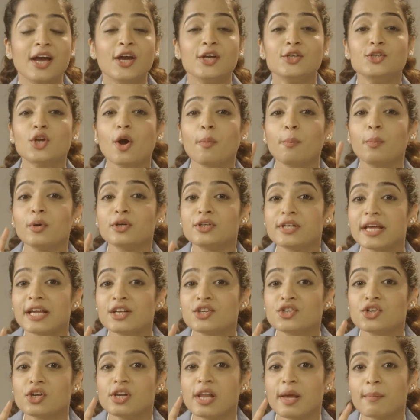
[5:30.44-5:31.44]
Your
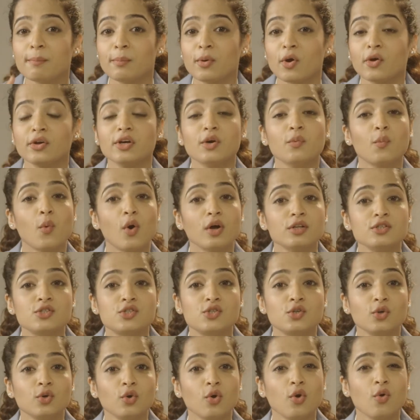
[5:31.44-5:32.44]
potential employer wants
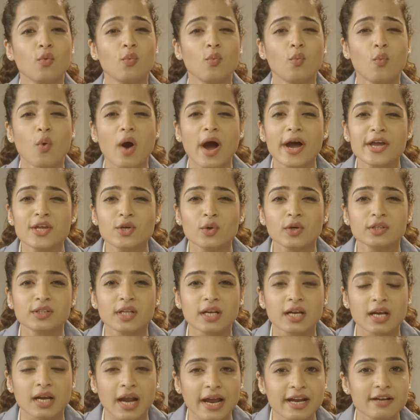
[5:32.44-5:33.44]
to know why you are
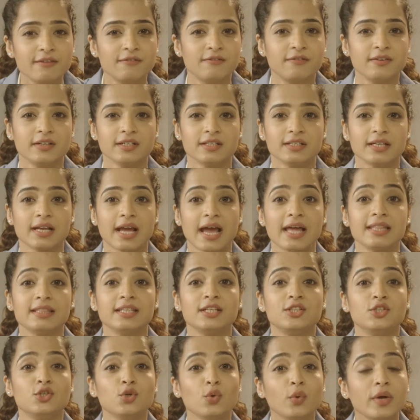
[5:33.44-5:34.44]
the right fit and
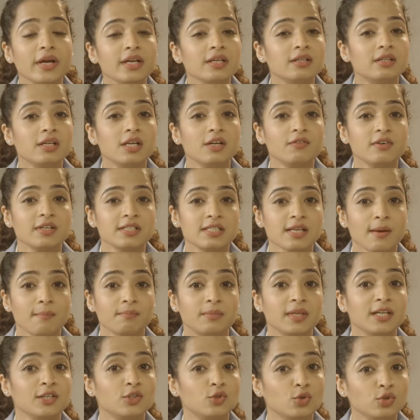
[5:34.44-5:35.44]
that you can deliver
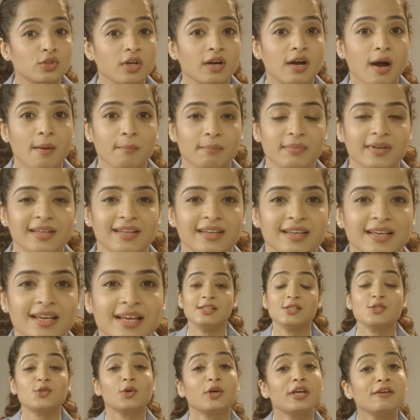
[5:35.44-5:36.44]
something to the company.
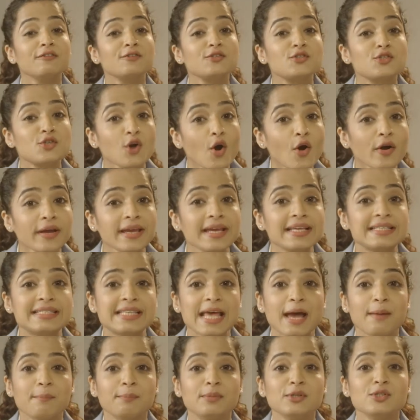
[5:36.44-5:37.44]
So give strong
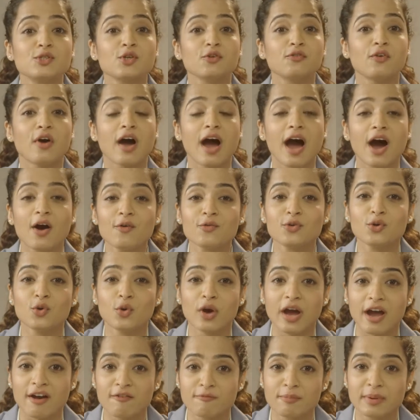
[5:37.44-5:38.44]
examples of how
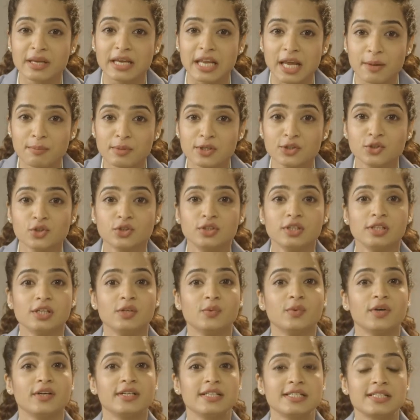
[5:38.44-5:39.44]
you have been able to
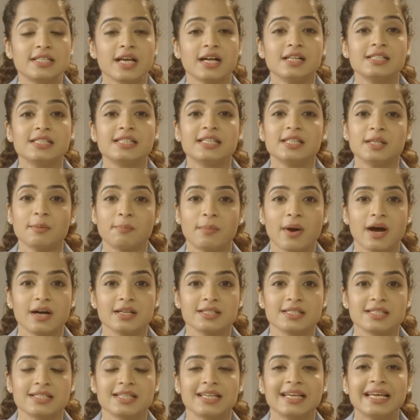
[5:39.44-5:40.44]
deliver results in the
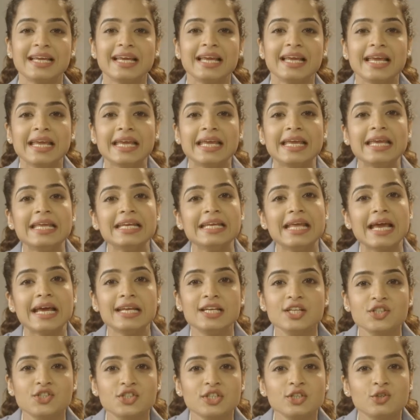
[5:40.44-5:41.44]
past. In
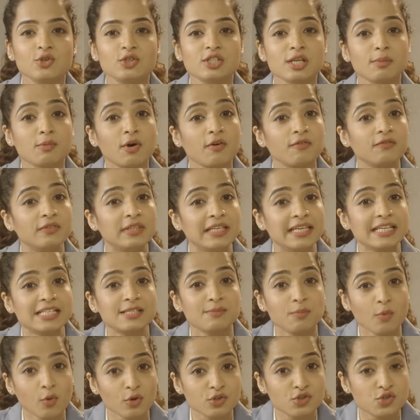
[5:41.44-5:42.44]
addition to some of
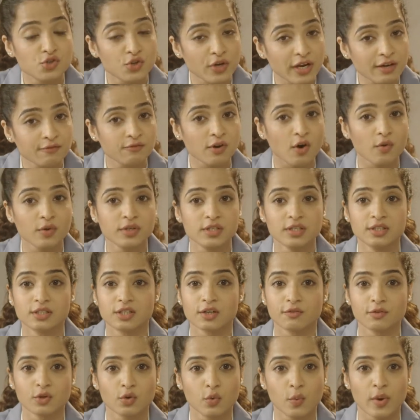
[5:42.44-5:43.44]
these more straightforward
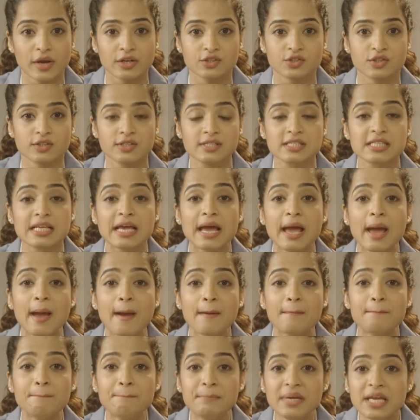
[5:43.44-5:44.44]
interview questions,
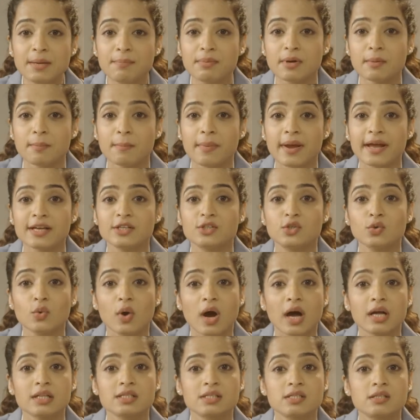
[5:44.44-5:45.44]
be prepared to
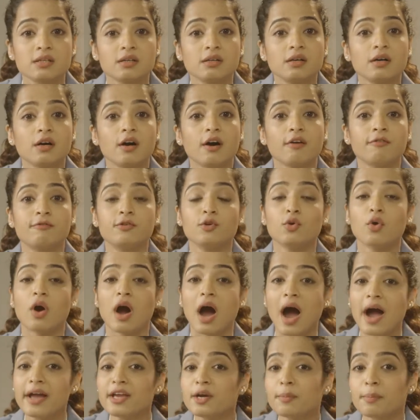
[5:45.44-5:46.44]
answer a few
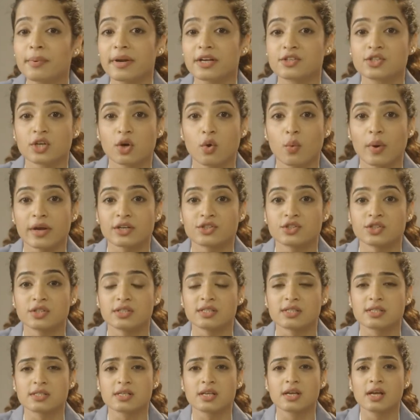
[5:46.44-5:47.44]
higher pressure
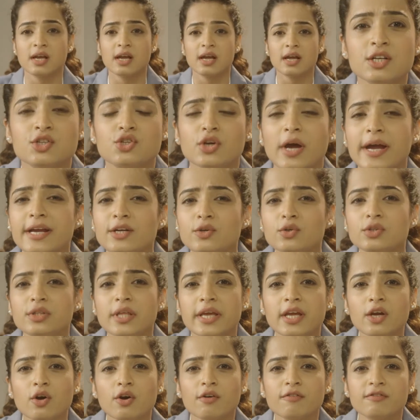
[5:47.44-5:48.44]
questions. Try to
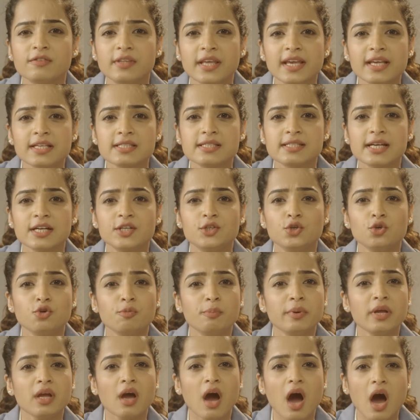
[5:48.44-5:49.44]
think of things that
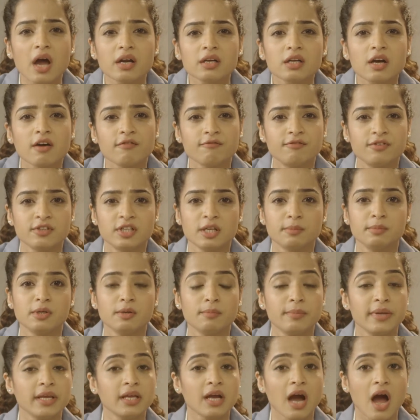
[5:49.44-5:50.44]
you'd be
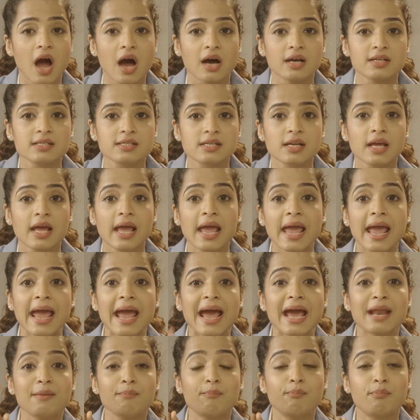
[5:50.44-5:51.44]
uncomfortable being asked
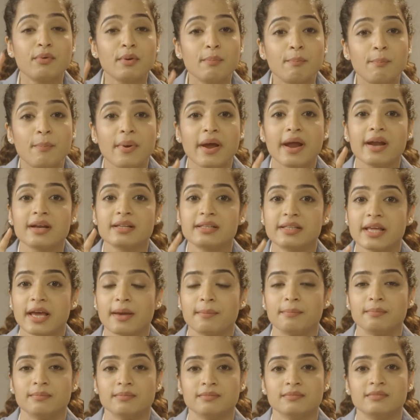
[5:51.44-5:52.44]
and prepare
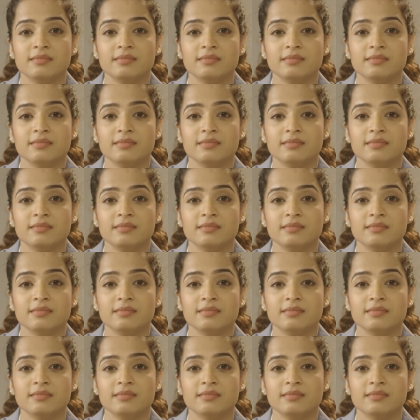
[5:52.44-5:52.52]
them.